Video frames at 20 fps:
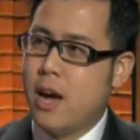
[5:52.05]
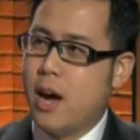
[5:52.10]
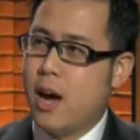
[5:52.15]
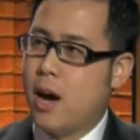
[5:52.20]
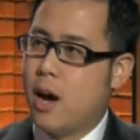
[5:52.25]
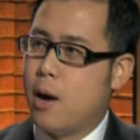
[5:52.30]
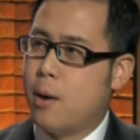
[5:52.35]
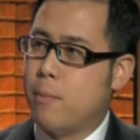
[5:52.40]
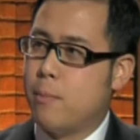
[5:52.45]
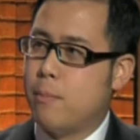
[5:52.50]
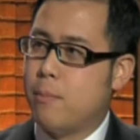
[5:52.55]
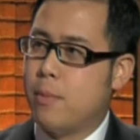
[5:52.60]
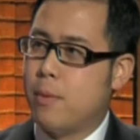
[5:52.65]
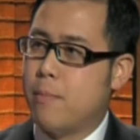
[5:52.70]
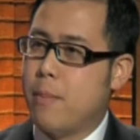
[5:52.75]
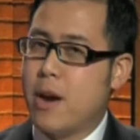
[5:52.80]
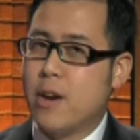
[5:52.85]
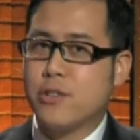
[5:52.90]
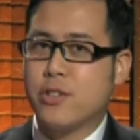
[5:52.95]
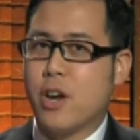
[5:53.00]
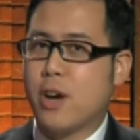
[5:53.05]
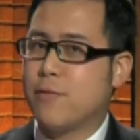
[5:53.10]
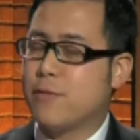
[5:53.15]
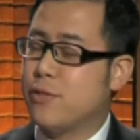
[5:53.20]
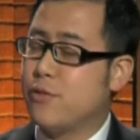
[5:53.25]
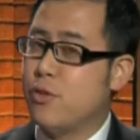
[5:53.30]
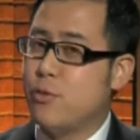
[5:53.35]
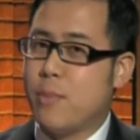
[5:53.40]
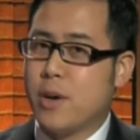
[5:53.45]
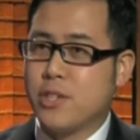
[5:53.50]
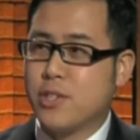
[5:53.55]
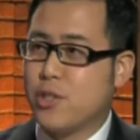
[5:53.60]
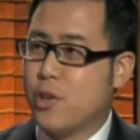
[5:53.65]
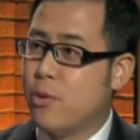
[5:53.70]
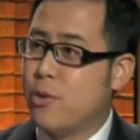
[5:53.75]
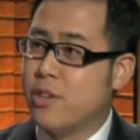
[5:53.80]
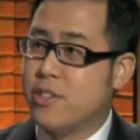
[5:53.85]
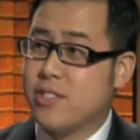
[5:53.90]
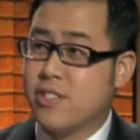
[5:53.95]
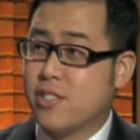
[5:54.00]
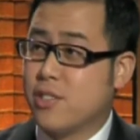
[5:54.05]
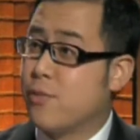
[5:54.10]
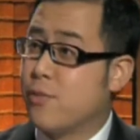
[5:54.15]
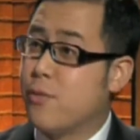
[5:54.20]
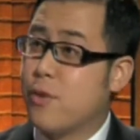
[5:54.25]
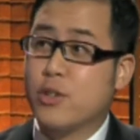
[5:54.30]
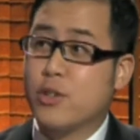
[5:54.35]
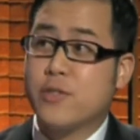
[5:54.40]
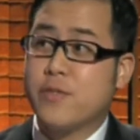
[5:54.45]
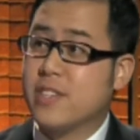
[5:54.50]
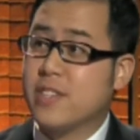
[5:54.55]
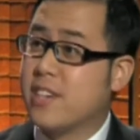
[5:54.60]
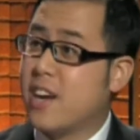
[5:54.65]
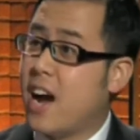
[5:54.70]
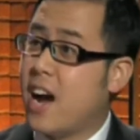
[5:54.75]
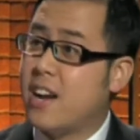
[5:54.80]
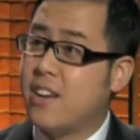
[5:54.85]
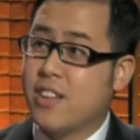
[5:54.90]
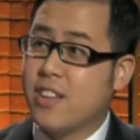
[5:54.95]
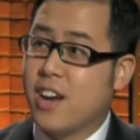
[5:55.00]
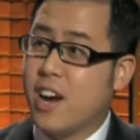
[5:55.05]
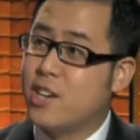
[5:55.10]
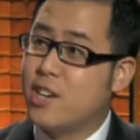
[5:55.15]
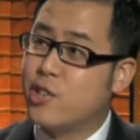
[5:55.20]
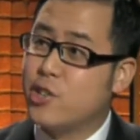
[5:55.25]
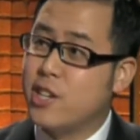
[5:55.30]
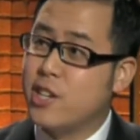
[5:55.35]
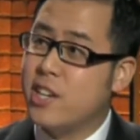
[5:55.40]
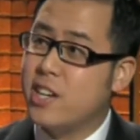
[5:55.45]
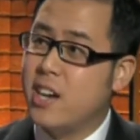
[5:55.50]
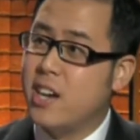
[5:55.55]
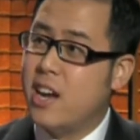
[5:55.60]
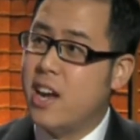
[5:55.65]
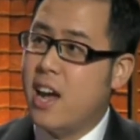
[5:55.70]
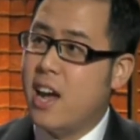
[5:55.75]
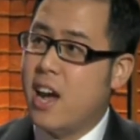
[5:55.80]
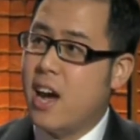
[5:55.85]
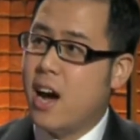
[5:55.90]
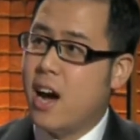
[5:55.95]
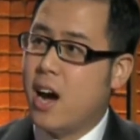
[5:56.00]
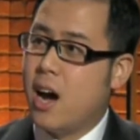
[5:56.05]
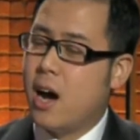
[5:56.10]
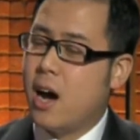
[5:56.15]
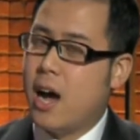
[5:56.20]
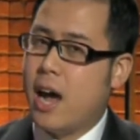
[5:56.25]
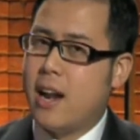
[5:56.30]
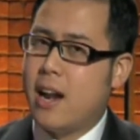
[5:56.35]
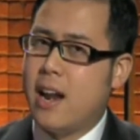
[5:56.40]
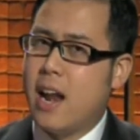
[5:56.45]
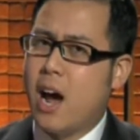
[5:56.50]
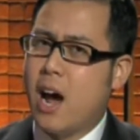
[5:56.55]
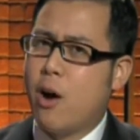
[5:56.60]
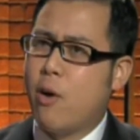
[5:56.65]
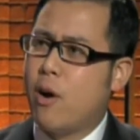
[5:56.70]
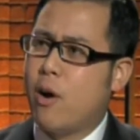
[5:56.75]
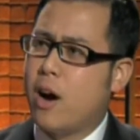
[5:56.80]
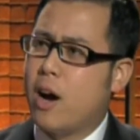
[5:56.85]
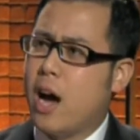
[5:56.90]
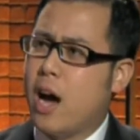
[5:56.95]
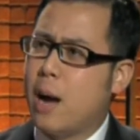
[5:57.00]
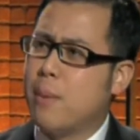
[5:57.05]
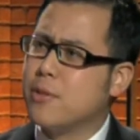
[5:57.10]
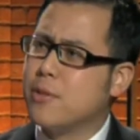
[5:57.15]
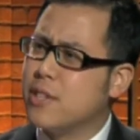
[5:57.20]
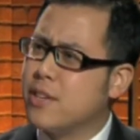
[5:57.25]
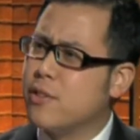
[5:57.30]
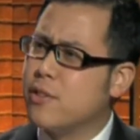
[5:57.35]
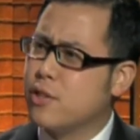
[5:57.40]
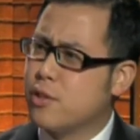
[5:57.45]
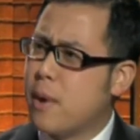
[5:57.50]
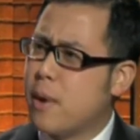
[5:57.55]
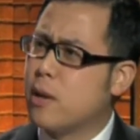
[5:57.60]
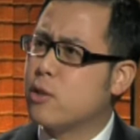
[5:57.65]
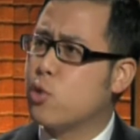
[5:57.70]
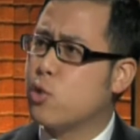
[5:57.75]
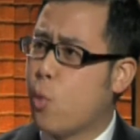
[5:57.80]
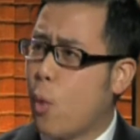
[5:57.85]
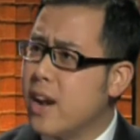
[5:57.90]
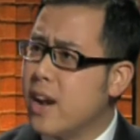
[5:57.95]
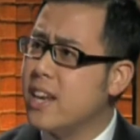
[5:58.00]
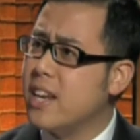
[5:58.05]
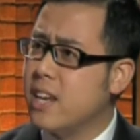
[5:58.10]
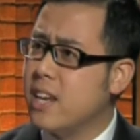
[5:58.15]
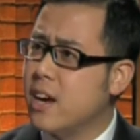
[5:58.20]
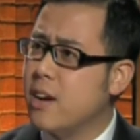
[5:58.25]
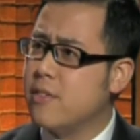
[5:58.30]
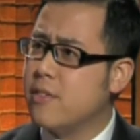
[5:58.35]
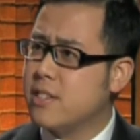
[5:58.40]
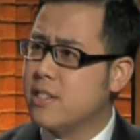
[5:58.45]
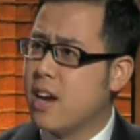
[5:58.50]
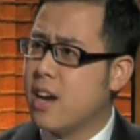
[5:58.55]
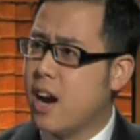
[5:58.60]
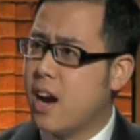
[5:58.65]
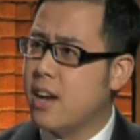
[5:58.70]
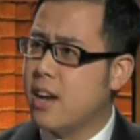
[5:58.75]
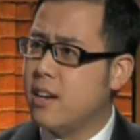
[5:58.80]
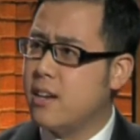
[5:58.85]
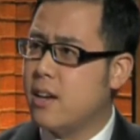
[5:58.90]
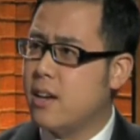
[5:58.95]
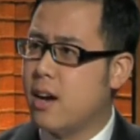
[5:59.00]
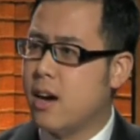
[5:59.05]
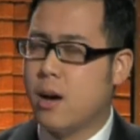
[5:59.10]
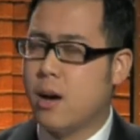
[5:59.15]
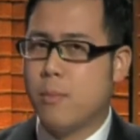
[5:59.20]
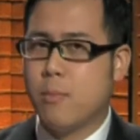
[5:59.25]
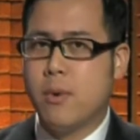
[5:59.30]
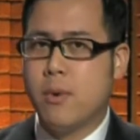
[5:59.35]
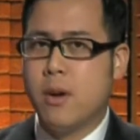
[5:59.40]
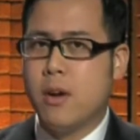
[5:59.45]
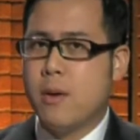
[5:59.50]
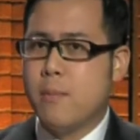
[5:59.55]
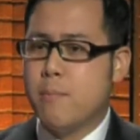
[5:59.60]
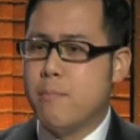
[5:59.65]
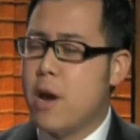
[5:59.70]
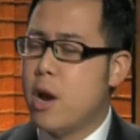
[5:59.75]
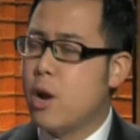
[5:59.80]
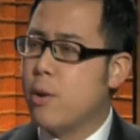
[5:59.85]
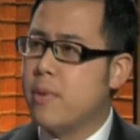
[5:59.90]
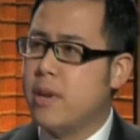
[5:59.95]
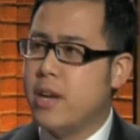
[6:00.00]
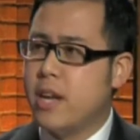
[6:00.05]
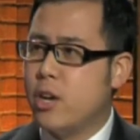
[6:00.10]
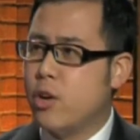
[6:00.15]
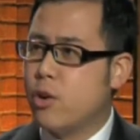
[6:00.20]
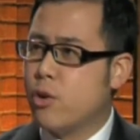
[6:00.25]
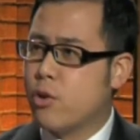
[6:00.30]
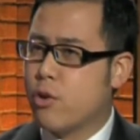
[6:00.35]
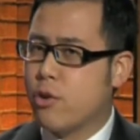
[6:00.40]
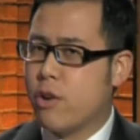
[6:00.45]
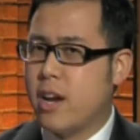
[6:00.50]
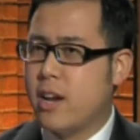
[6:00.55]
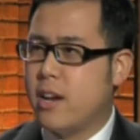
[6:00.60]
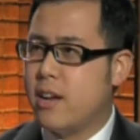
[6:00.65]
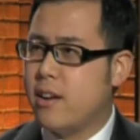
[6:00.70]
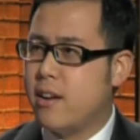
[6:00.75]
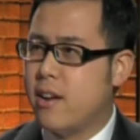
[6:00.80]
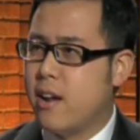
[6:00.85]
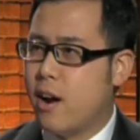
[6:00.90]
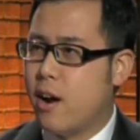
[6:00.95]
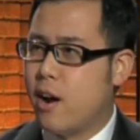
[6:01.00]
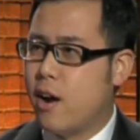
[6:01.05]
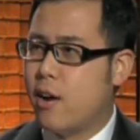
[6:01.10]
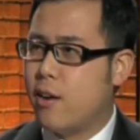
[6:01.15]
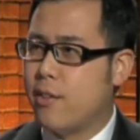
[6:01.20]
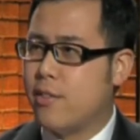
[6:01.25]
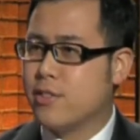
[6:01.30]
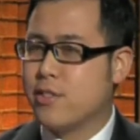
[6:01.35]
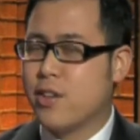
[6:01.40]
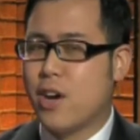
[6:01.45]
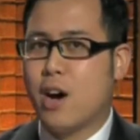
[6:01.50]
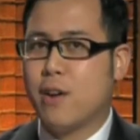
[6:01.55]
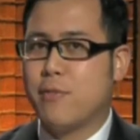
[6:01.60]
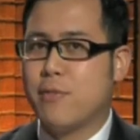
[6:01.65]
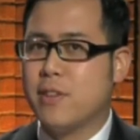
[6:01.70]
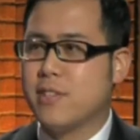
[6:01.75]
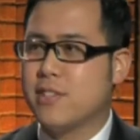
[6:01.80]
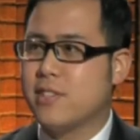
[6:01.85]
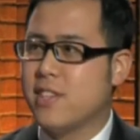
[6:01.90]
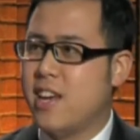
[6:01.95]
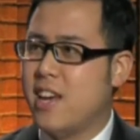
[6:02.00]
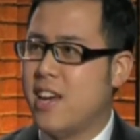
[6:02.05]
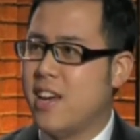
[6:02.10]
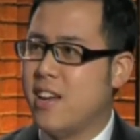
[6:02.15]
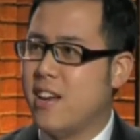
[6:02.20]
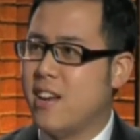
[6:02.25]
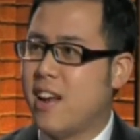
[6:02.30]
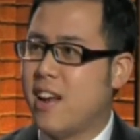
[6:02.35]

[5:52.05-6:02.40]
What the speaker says: The Mayor's Office of New Bostonians is the first of its kind in the country. and now I believe there's about 20 of its kind. Mayor Menino created this office in